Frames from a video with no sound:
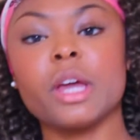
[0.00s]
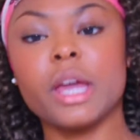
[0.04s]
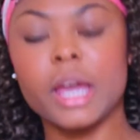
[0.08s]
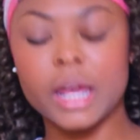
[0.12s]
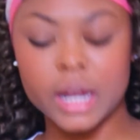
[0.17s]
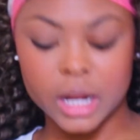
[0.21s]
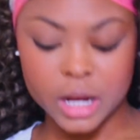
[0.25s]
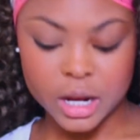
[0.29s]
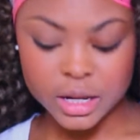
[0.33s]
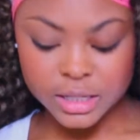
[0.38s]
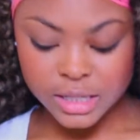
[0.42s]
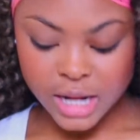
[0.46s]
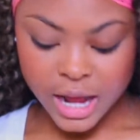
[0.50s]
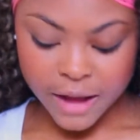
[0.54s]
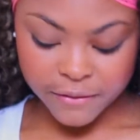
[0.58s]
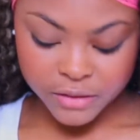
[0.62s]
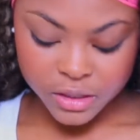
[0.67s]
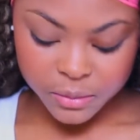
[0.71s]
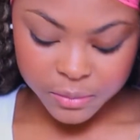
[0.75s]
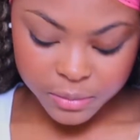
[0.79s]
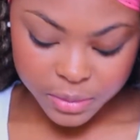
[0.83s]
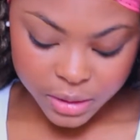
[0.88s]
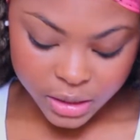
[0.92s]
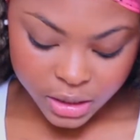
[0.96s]
it doesn't have to
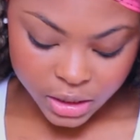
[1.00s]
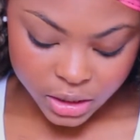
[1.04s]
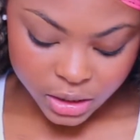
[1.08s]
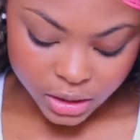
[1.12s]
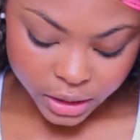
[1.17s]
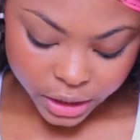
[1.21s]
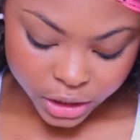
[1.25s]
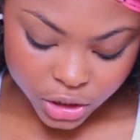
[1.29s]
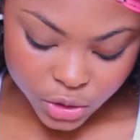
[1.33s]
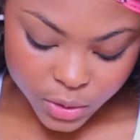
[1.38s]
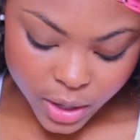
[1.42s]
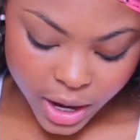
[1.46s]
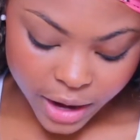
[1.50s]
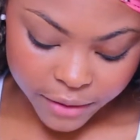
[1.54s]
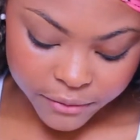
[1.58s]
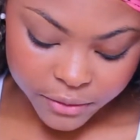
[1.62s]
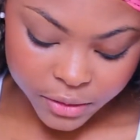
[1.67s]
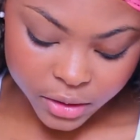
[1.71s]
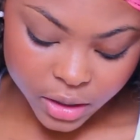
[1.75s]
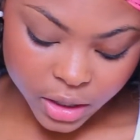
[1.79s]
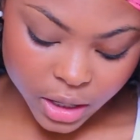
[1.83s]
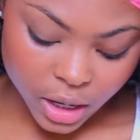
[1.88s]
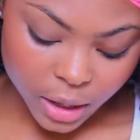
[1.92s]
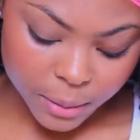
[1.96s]
be like you
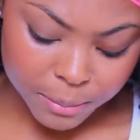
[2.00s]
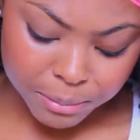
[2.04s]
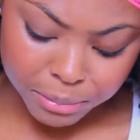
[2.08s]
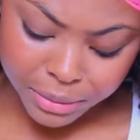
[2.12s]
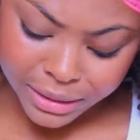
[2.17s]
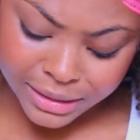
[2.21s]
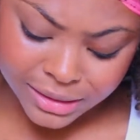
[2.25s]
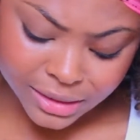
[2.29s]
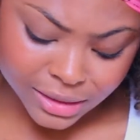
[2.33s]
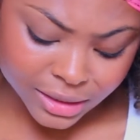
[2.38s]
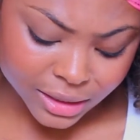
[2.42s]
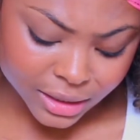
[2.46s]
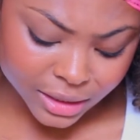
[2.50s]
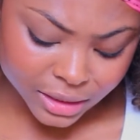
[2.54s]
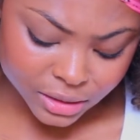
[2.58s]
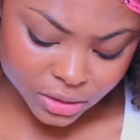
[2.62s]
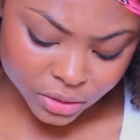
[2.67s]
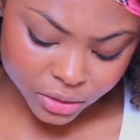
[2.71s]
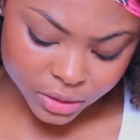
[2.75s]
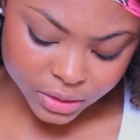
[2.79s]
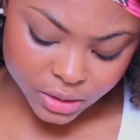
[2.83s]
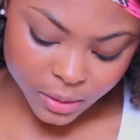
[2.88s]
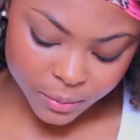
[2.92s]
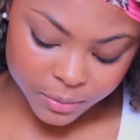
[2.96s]
have a business
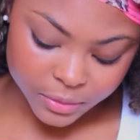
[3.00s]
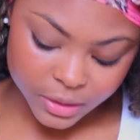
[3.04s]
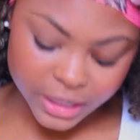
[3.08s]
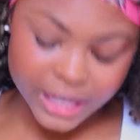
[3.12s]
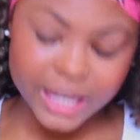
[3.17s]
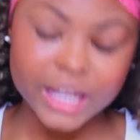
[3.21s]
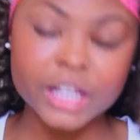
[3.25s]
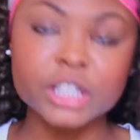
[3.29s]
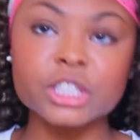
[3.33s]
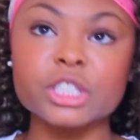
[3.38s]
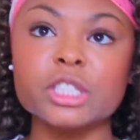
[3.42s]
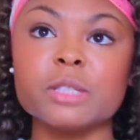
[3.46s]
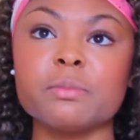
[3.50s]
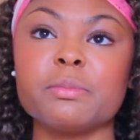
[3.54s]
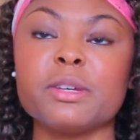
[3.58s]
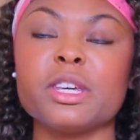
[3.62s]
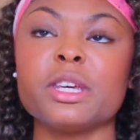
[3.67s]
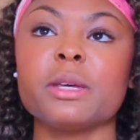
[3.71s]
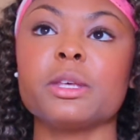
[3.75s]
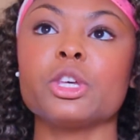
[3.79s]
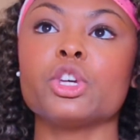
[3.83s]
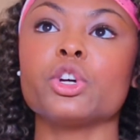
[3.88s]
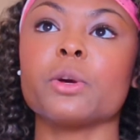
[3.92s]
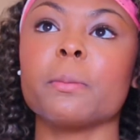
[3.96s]
or something. It could just be
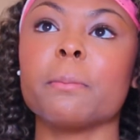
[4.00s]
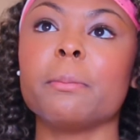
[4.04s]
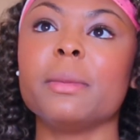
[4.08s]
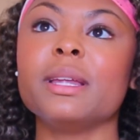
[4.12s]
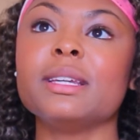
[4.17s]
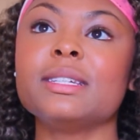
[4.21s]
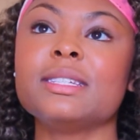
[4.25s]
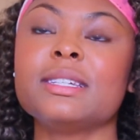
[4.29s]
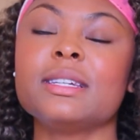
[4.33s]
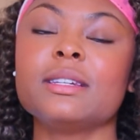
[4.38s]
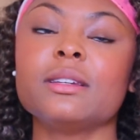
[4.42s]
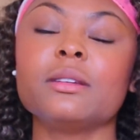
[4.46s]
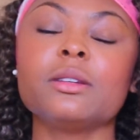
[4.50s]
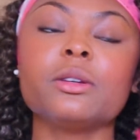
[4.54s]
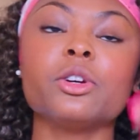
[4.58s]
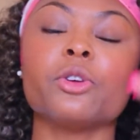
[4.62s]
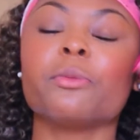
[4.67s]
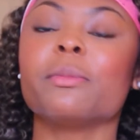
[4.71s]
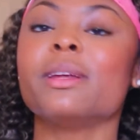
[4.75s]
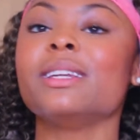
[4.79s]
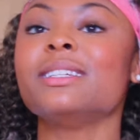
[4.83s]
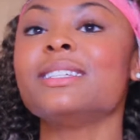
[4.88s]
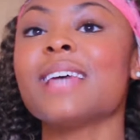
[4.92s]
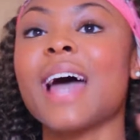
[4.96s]
your
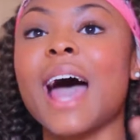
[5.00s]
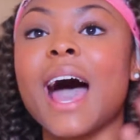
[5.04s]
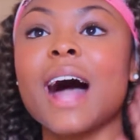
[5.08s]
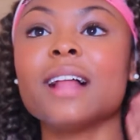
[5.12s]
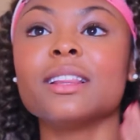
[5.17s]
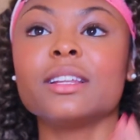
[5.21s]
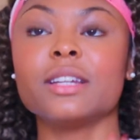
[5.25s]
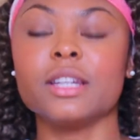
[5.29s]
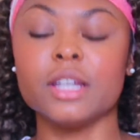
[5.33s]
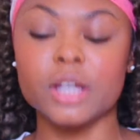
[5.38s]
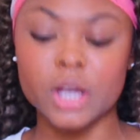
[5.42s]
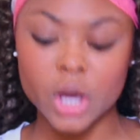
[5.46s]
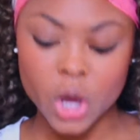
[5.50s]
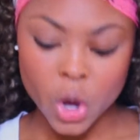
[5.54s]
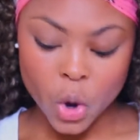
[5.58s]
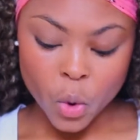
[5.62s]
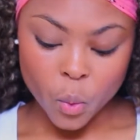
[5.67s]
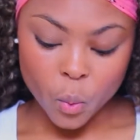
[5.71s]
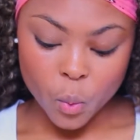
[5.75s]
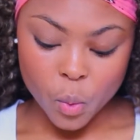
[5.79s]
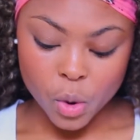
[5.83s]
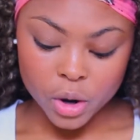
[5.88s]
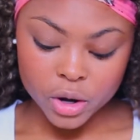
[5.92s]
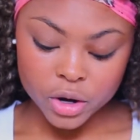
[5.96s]
mentality.
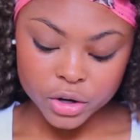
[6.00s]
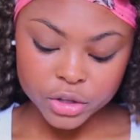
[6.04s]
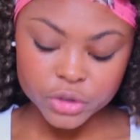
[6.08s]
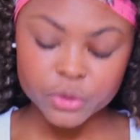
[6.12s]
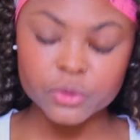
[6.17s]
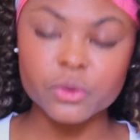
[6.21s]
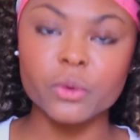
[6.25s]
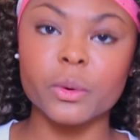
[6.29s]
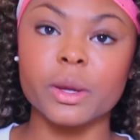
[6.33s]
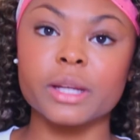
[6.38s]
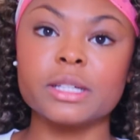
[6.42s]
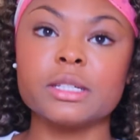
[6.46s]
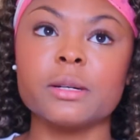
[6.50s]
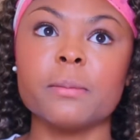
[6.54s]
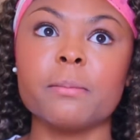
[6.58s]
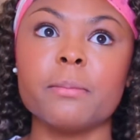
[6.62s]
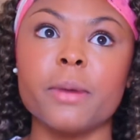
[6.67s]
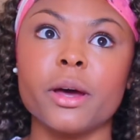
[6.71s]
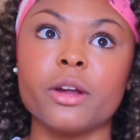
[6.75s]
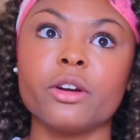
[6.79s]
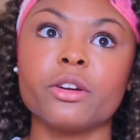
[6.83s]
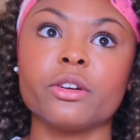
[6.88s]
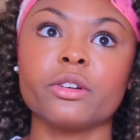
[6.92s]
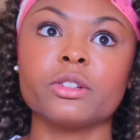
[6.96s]
What are you doing to
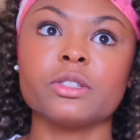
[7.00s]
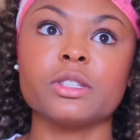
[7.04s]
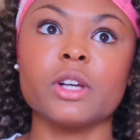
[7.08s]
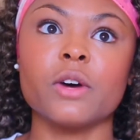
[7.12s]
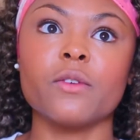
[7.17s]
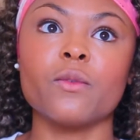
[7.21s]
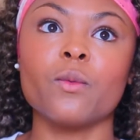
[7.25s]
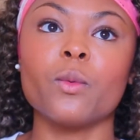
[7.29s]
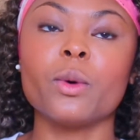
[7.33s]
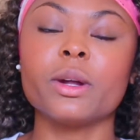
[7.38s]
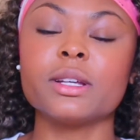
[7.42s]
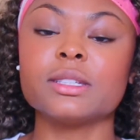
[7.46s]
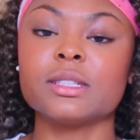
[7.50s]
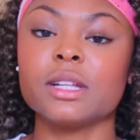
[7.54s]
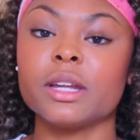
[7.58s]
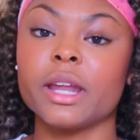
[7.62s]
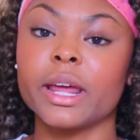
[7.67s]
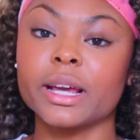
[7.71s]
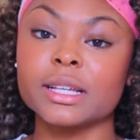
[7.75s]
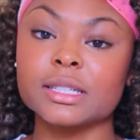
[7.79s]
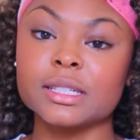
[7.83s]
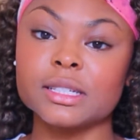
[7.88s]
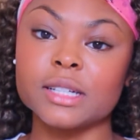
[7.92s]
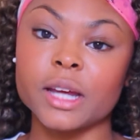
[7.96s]
better yourself? What is the
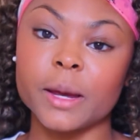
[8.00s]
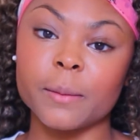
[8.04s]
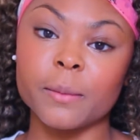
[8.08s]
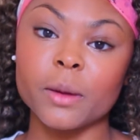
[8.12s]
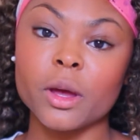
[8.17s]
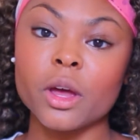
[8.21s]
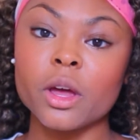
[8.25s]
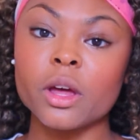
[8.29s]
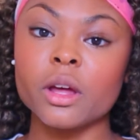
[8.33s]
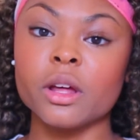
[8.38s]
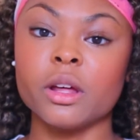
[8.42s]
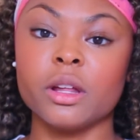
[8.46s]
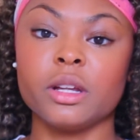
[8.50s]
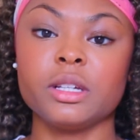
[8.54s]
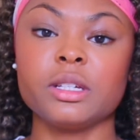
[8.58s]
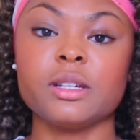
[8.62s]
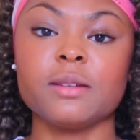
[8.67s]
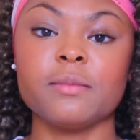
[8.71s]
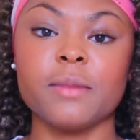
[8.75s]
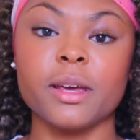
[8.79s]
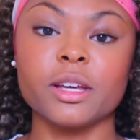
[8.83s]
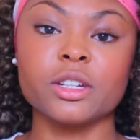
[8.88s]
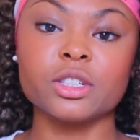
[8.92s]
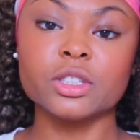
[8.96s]
next step to
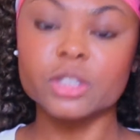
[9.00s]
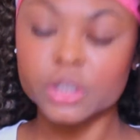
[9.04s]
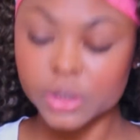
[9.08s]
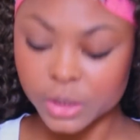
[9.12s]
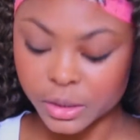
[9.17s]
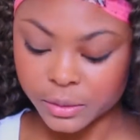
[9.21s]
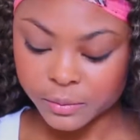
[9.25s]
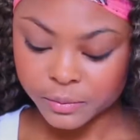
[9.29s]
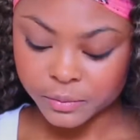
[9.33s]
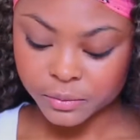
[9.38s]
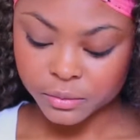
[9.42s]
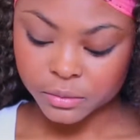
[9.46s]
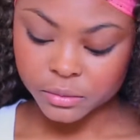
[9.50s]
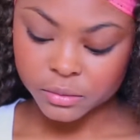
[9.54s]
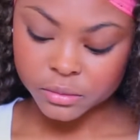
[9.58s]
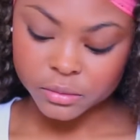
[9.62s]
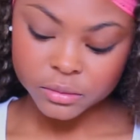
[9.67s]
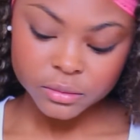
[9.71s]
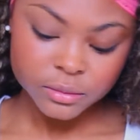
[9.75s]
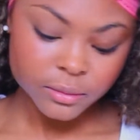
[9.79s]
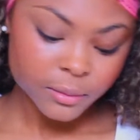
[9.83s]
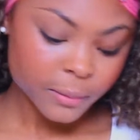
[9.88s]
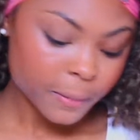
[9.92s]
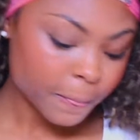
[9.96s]
make sure
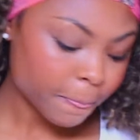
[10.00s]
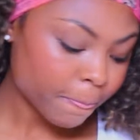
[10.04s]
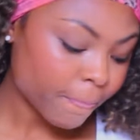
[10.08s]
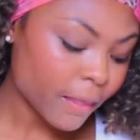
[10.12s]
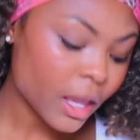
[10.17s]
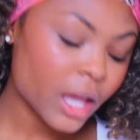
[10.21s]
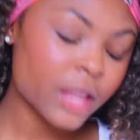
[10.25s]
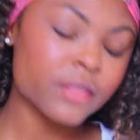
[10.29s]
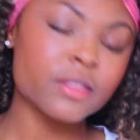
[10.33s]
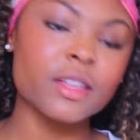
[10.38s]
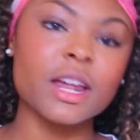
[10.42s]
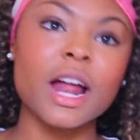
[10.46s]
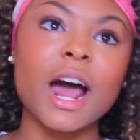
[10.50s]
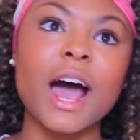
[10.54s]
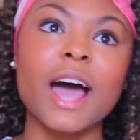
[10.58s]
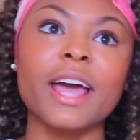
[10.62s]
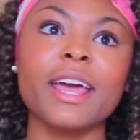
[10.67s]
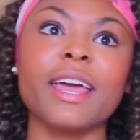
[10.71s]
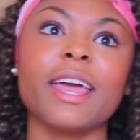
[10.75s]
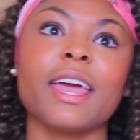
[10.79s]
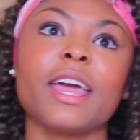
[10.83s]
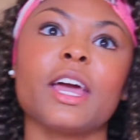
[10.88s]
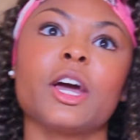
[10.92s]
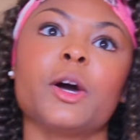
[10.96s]
that I
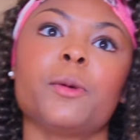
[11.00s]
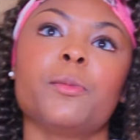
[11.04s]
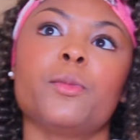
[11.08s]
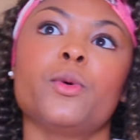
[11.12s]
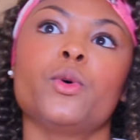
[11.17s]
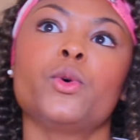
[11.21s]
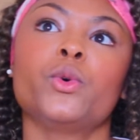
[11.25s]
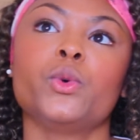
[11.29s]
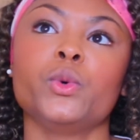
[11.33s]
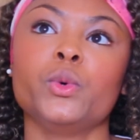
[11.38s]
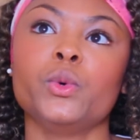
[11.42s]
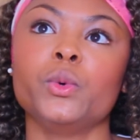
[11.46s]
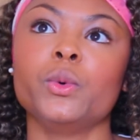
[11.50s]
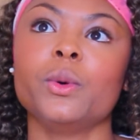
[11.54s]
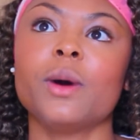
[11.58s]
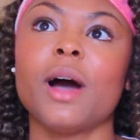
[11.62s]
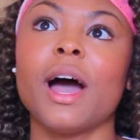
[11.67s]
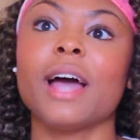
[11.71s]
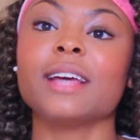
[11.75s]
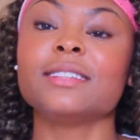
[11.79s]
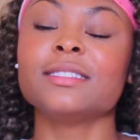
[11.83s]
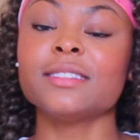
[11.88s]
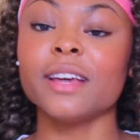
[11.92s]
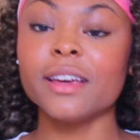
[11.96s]
am who
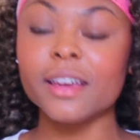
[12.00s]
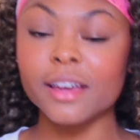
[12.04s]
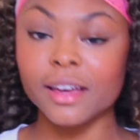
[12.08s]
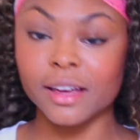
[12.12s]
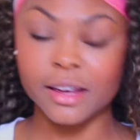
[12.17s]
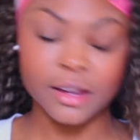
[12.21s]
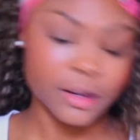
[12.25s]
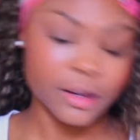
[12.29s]
I say I